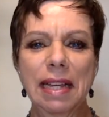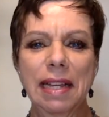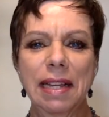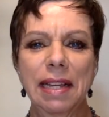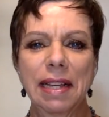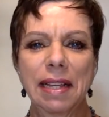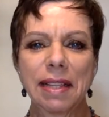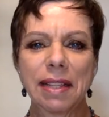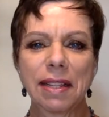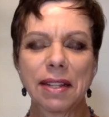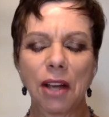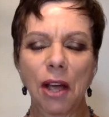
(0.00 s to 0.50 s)

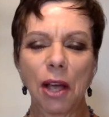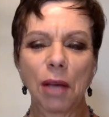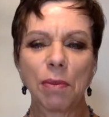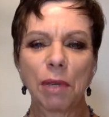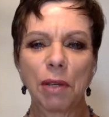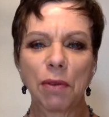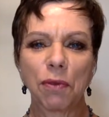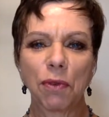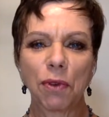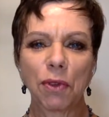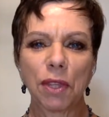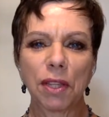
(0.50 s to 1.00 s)
the timing
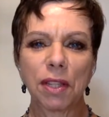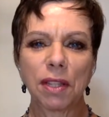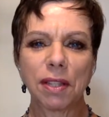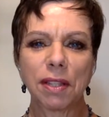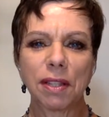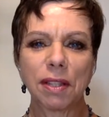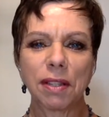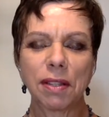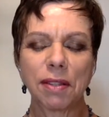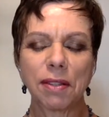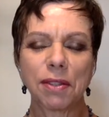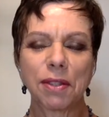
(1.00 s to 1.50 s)
for this
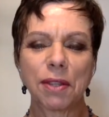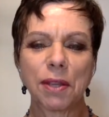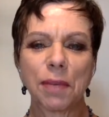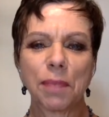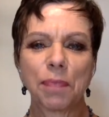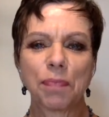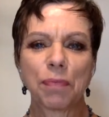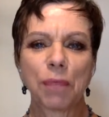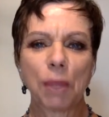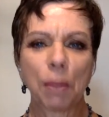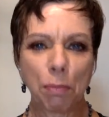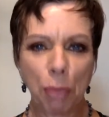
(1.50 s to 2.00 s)
is
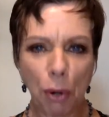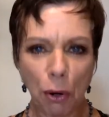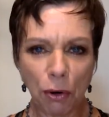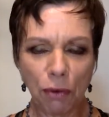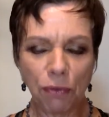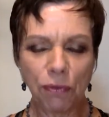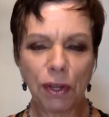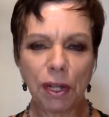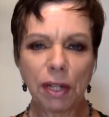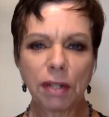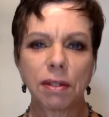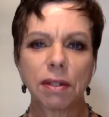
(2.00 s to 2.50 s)

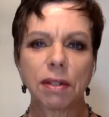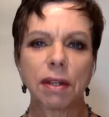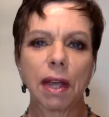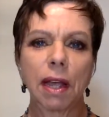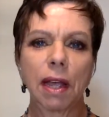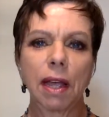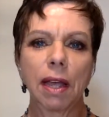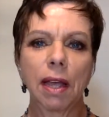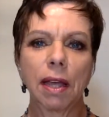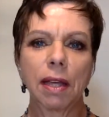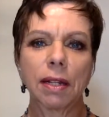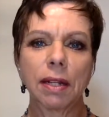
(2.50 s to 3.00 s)
perfect
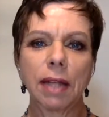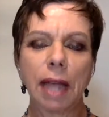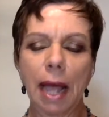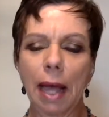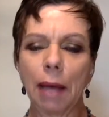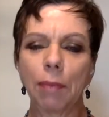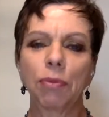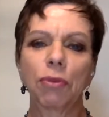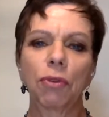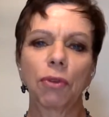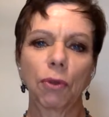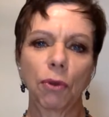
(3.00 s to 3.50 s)
and
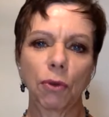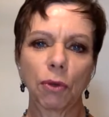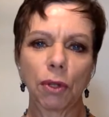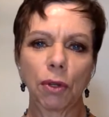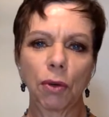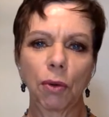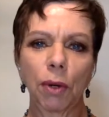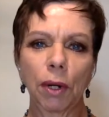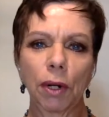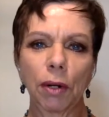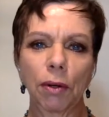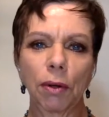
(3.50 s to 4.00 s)
absolutely
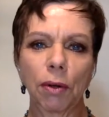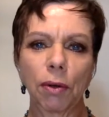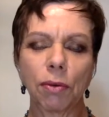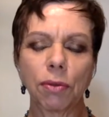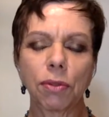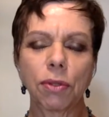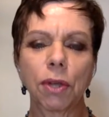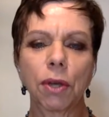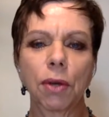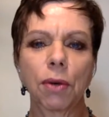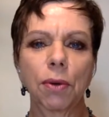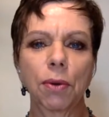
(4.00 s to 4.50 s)
critical.
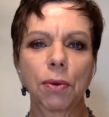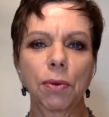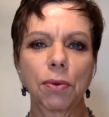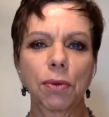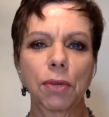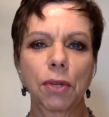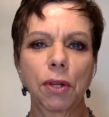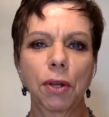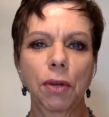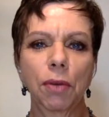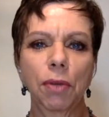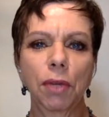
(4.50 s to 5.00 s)
So,
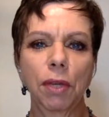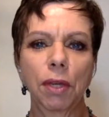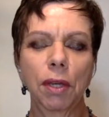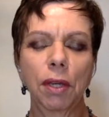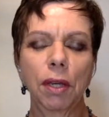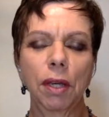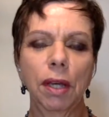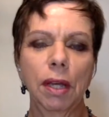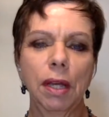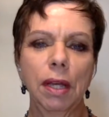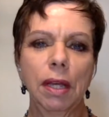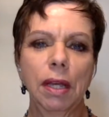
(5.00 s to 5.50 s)

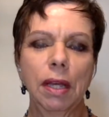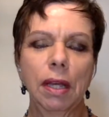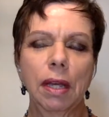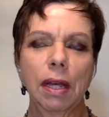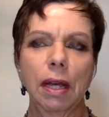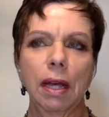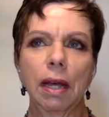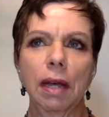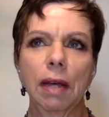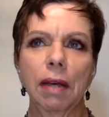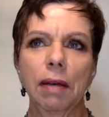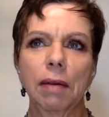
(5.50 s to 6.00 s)
the
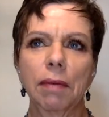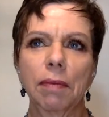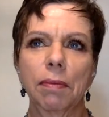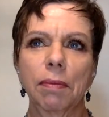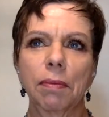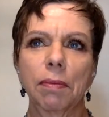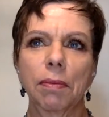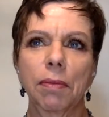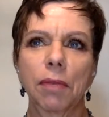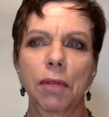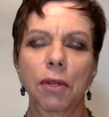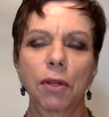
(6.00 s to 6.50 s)

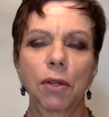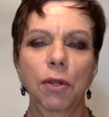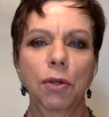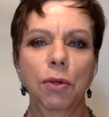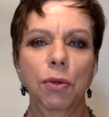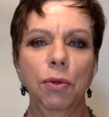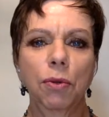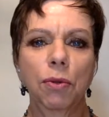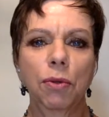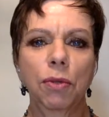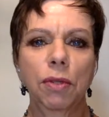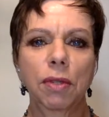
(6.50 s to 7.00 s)

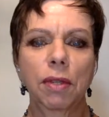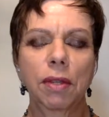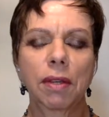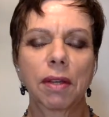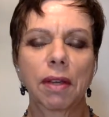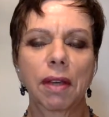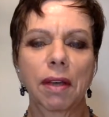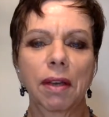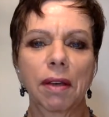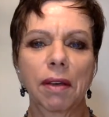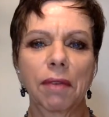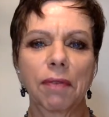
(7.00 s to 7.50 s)
news
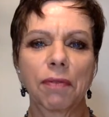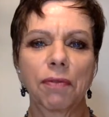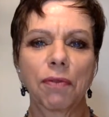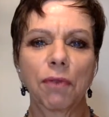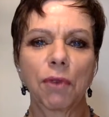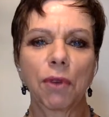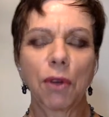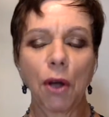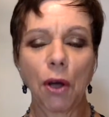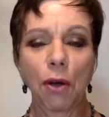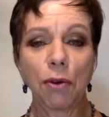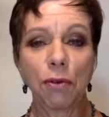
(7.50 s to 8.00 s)
for
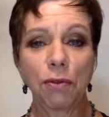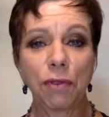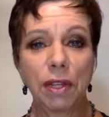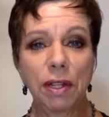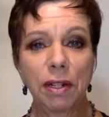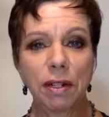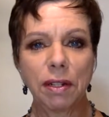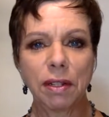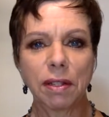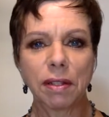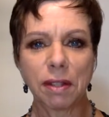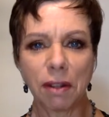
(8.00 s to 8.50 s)
COVID
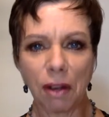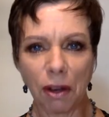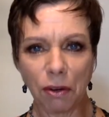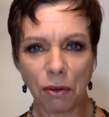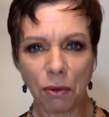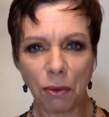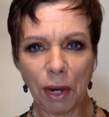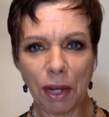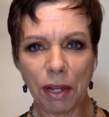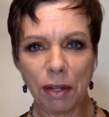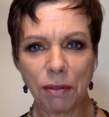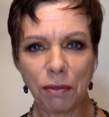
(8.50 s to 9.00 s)
is not
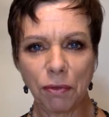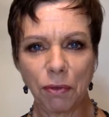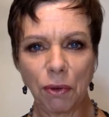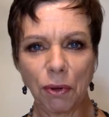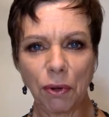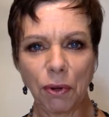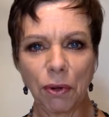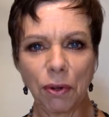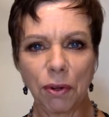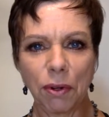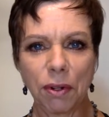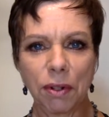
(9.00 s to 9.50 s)
great
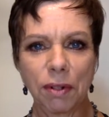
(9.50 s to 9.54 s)
for